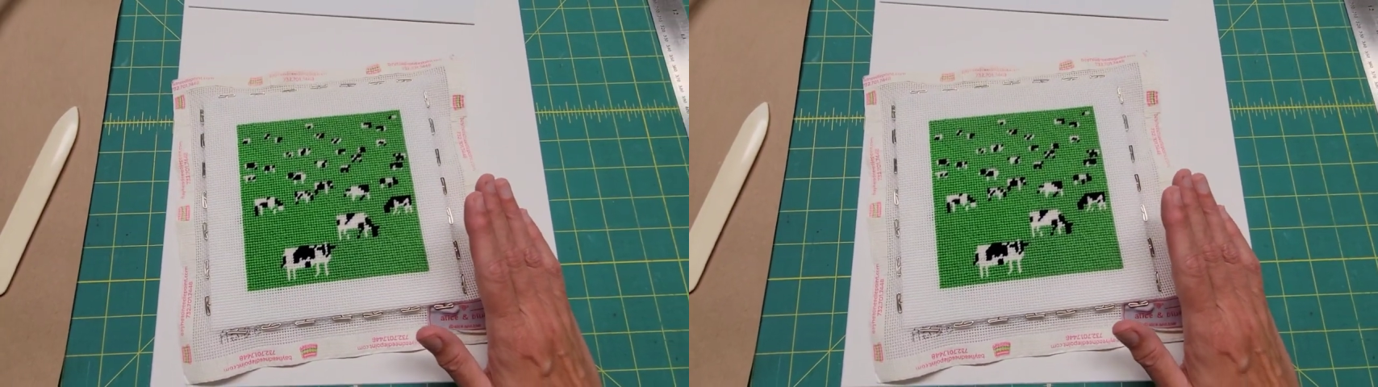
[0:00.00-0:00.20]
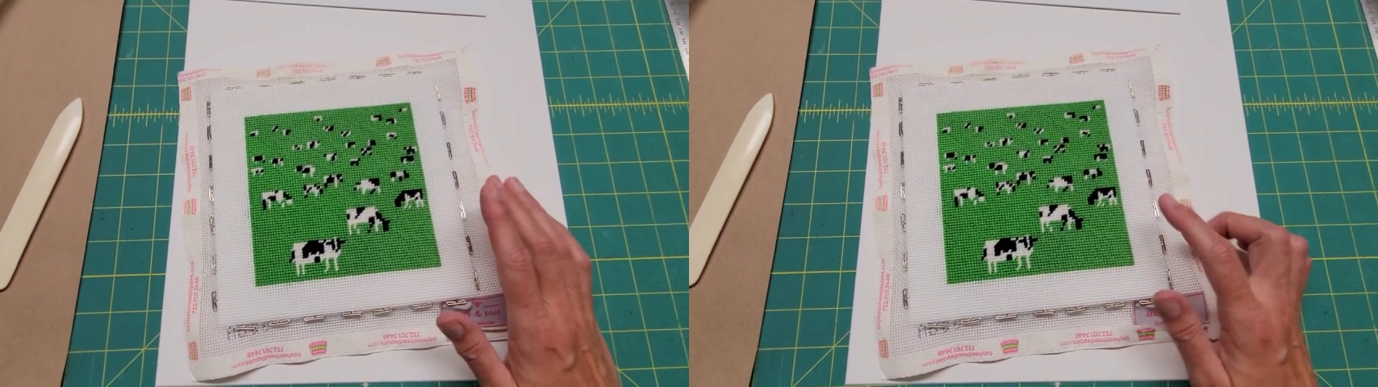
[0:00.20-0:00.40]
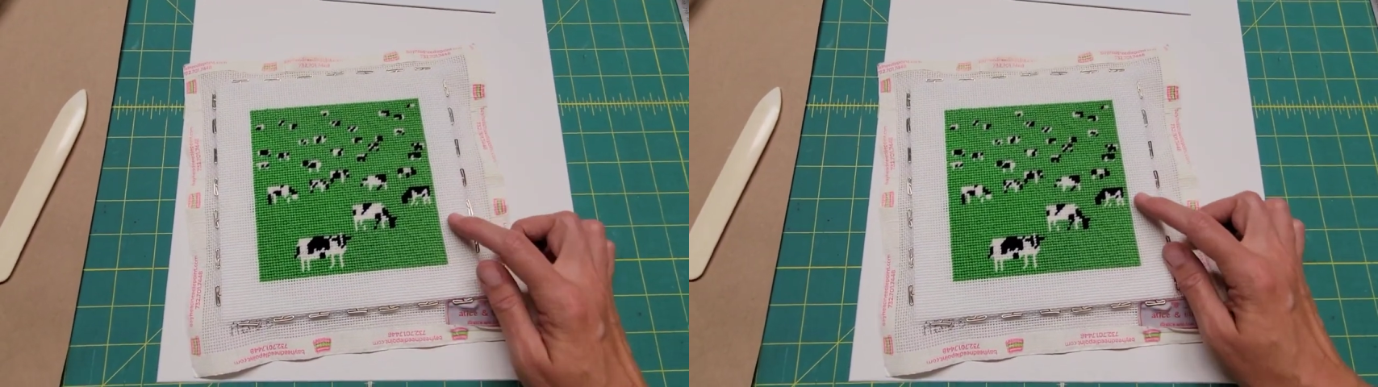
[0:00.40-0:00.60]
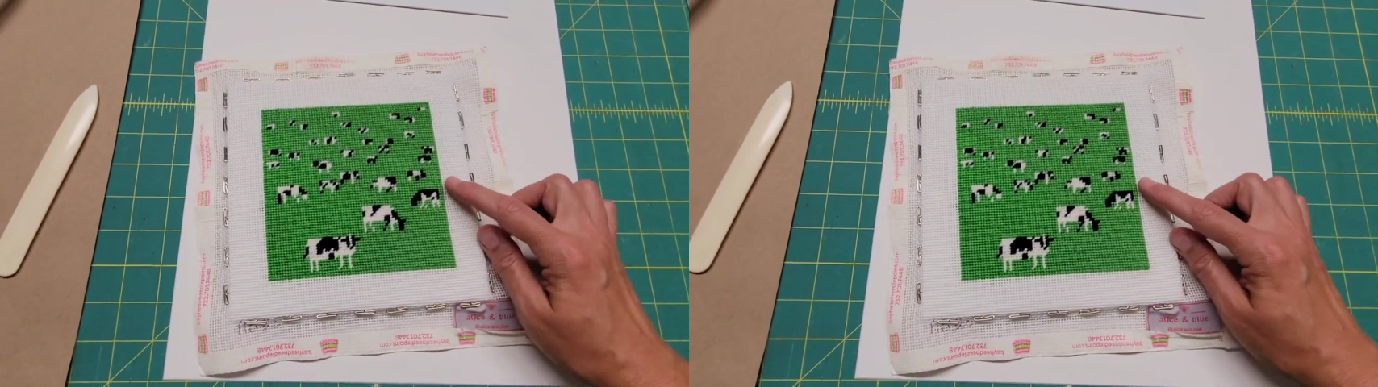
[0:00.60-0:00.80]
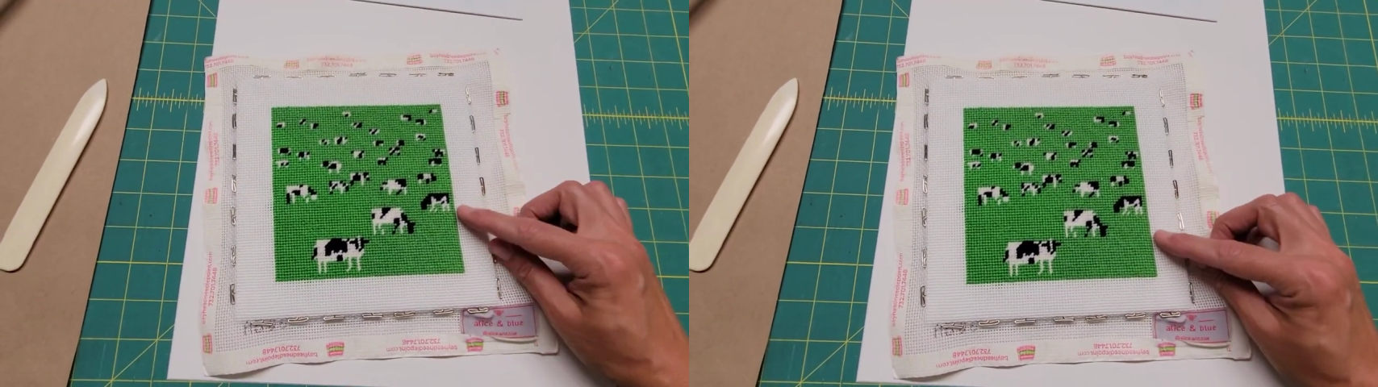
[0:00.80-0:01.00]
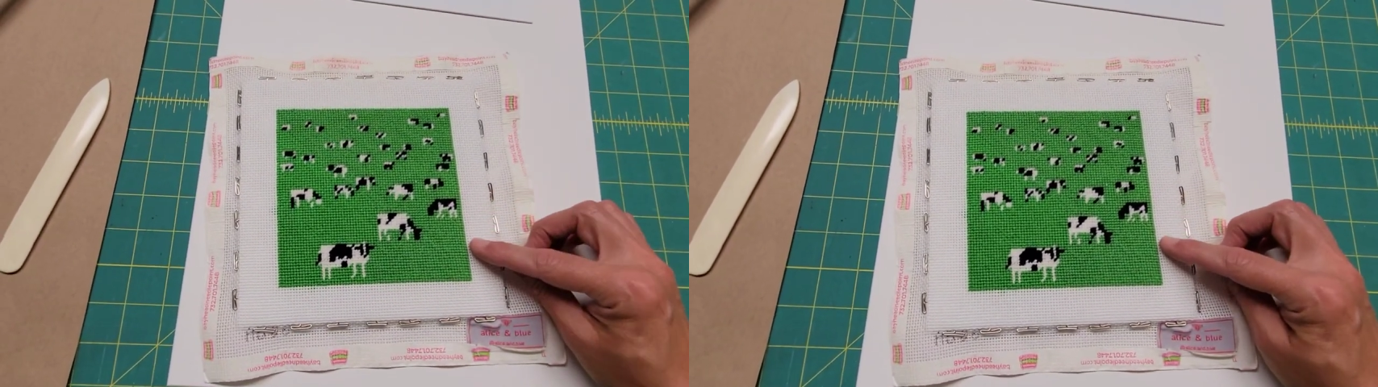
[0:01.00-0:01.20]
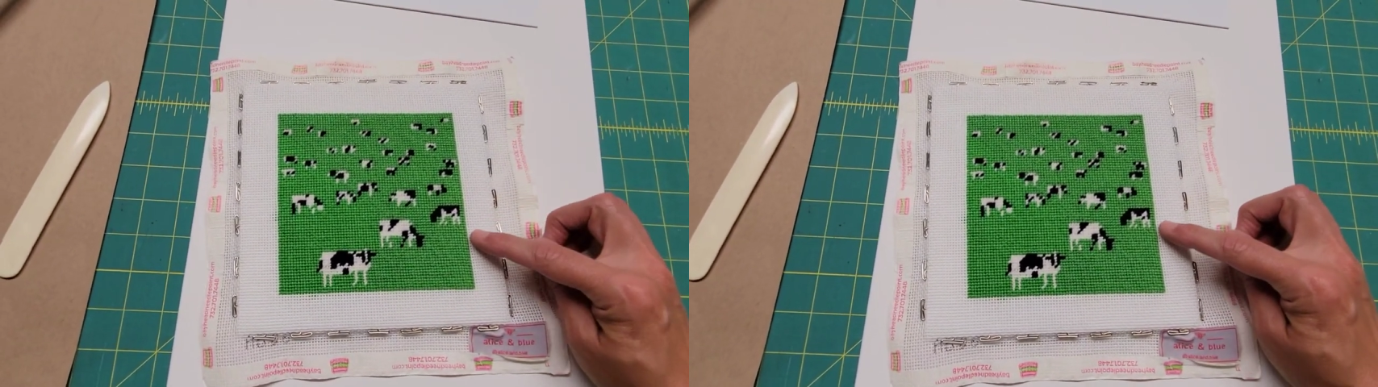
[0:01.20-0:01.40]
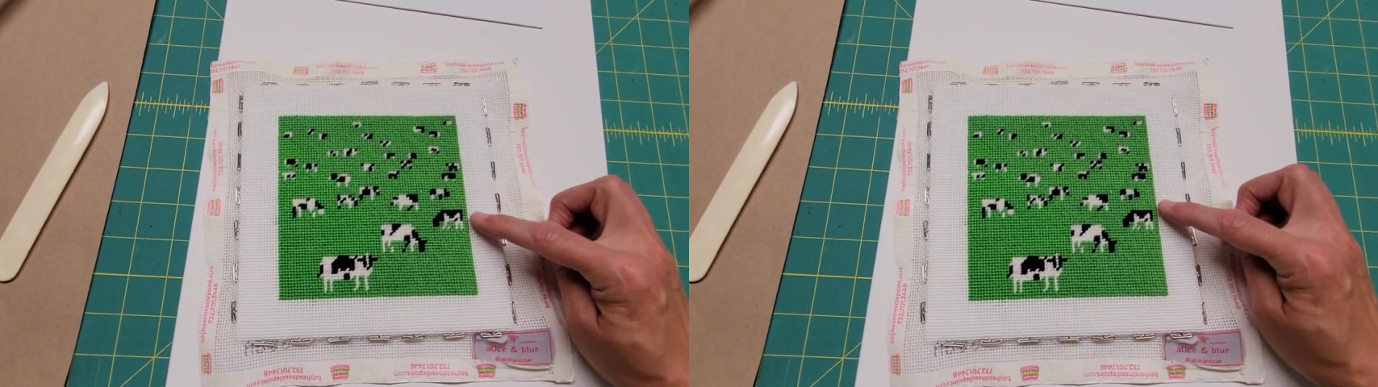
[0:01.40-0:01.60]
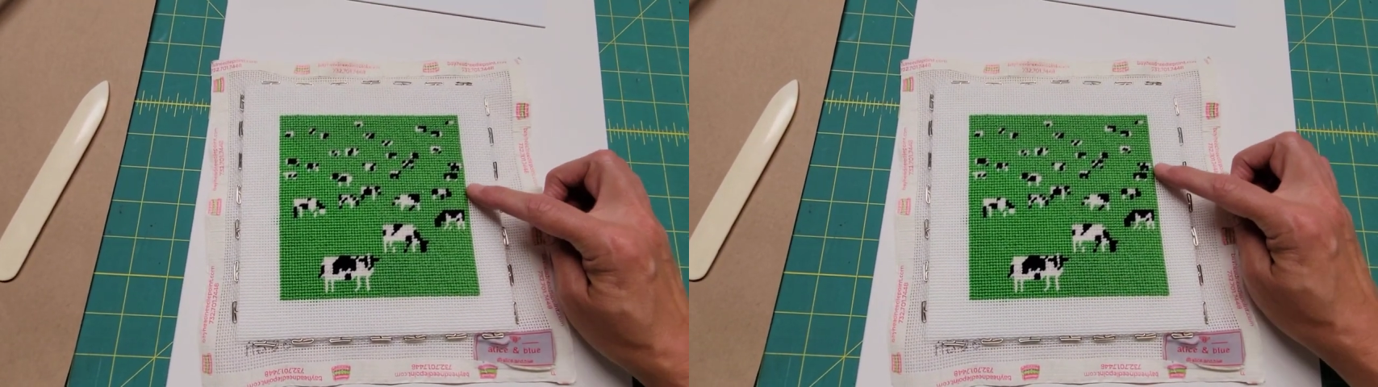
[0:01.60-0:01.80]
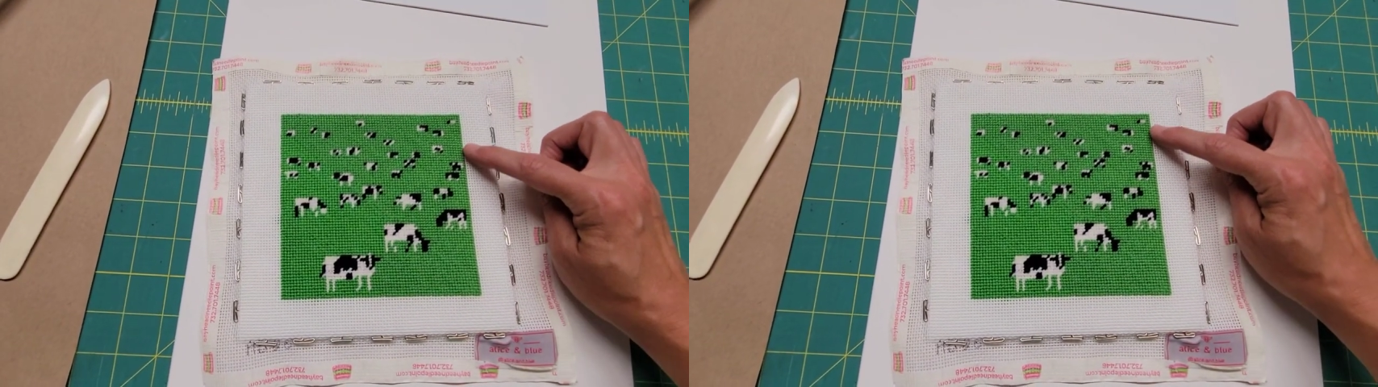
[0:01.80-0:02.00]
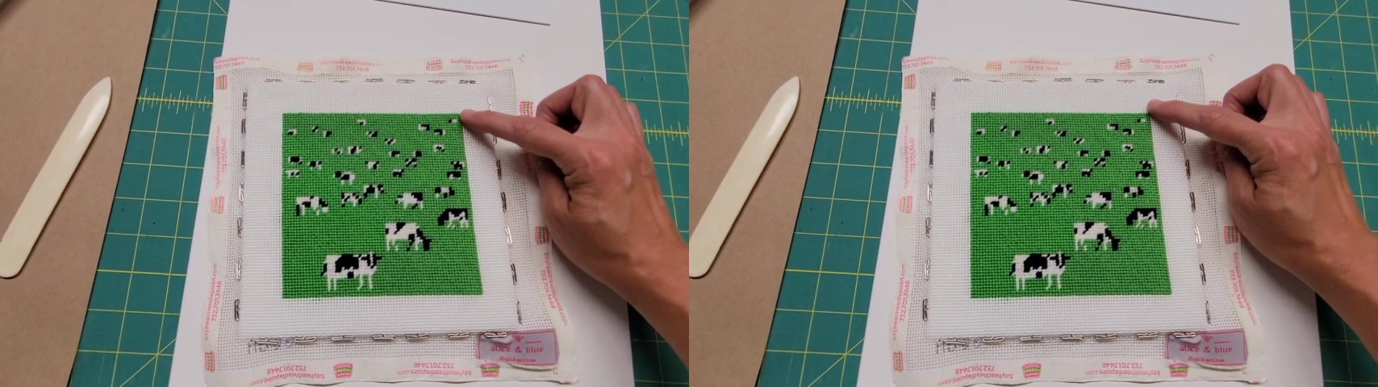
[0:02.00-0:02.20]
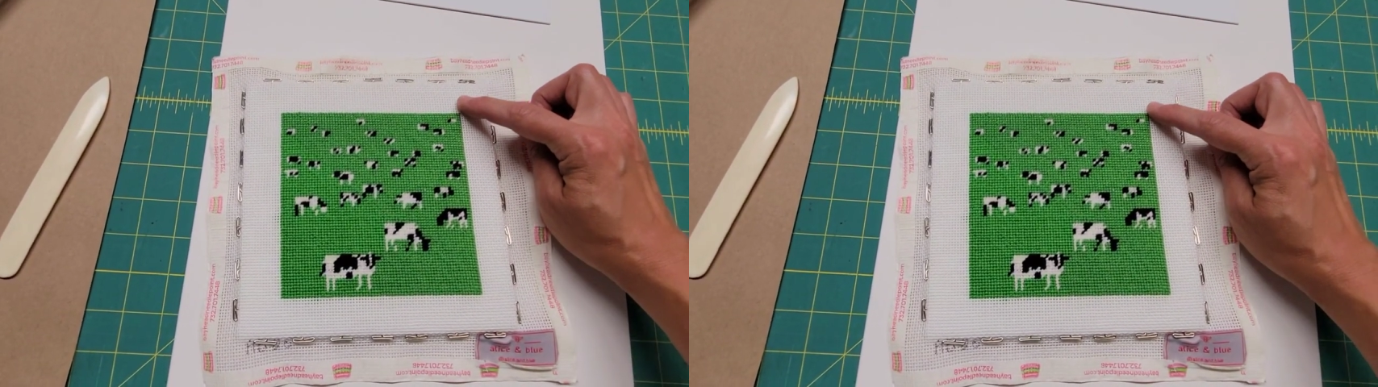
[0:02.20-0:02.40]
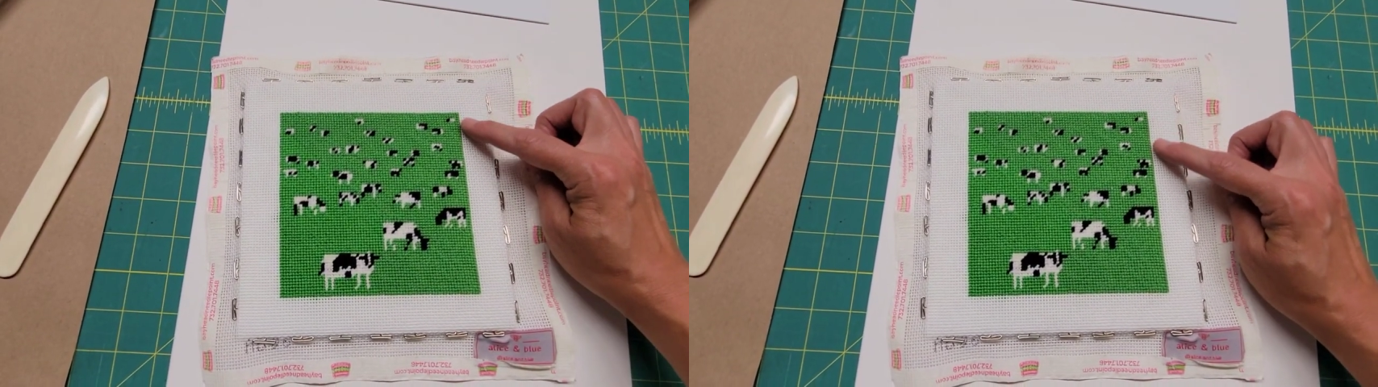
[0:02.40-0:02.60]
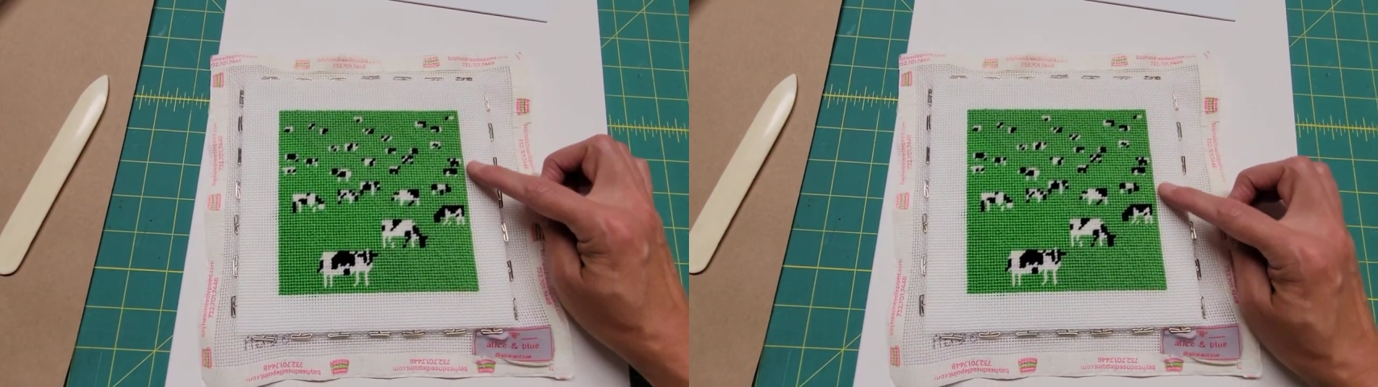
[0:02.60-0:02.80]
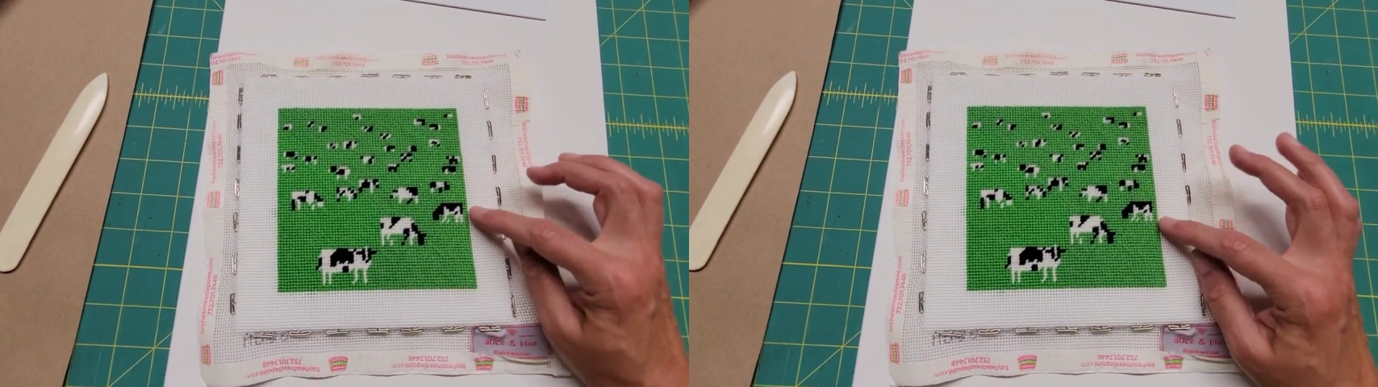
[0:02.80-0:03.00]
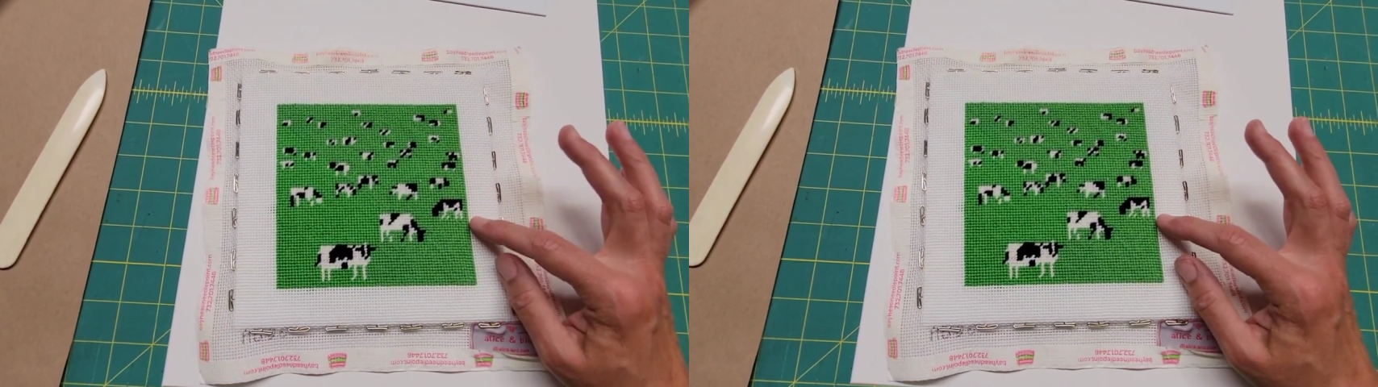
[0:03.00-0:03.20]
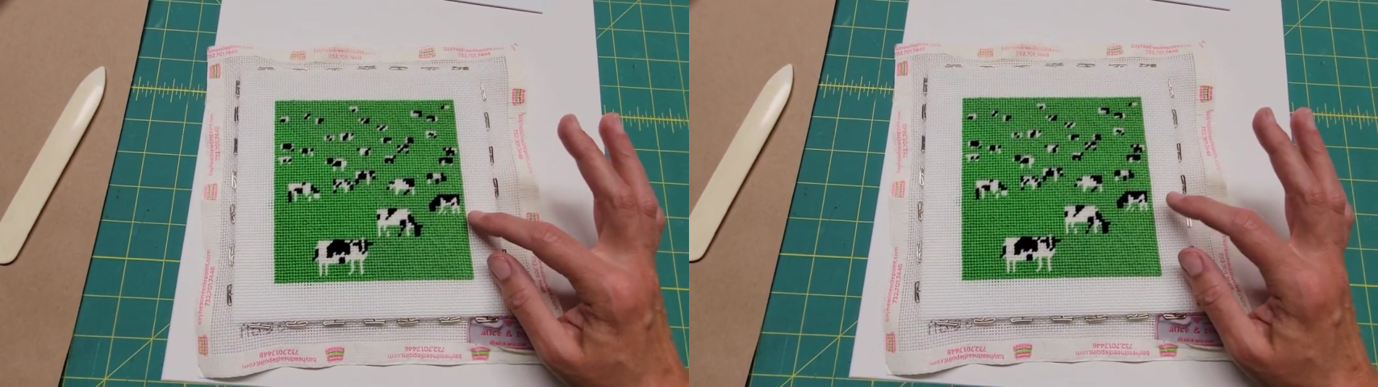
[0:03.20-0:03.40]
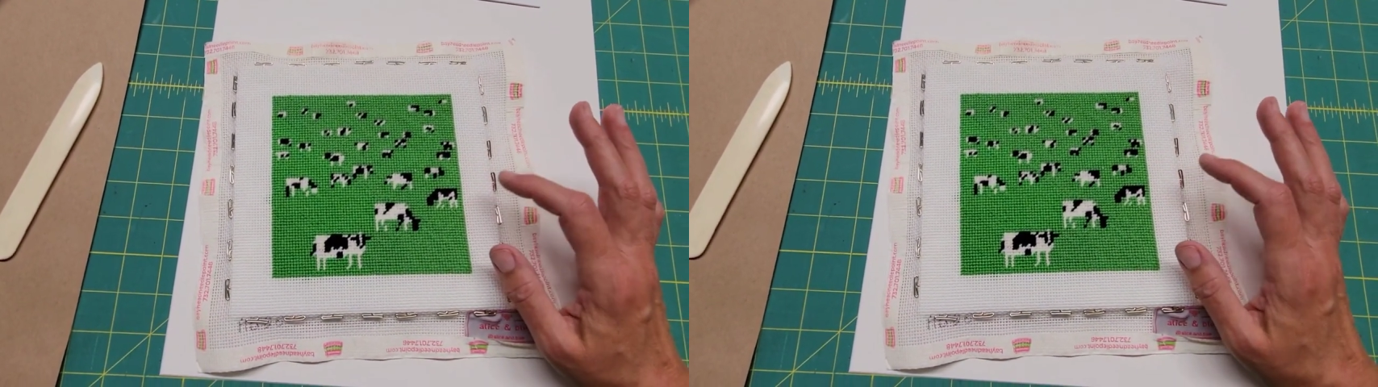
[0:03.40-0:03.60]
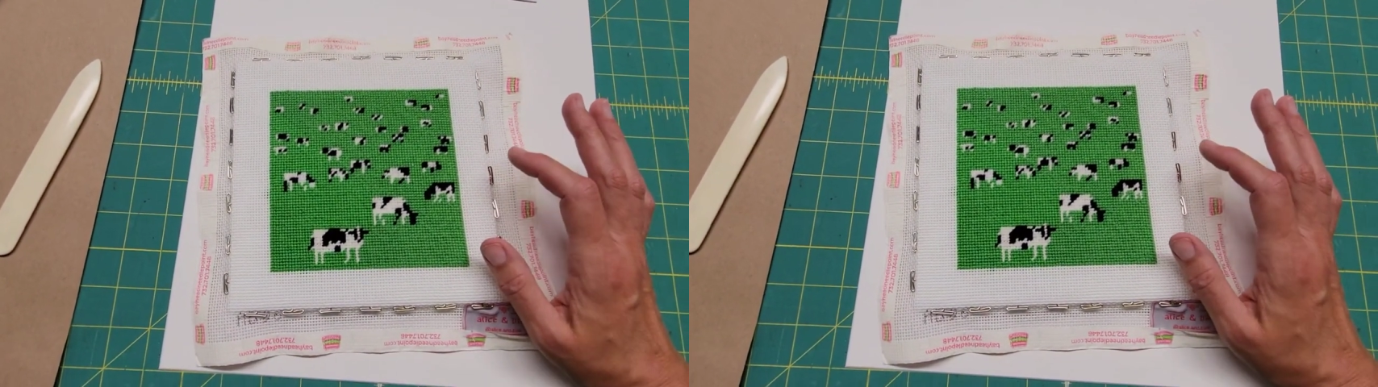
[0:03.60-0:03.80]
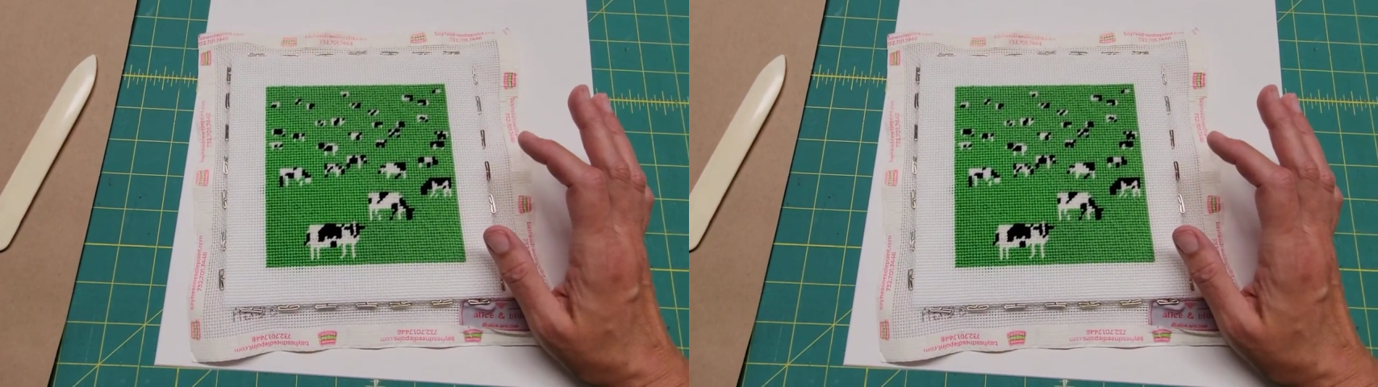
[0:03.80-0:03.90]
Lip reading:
(no speaker visible)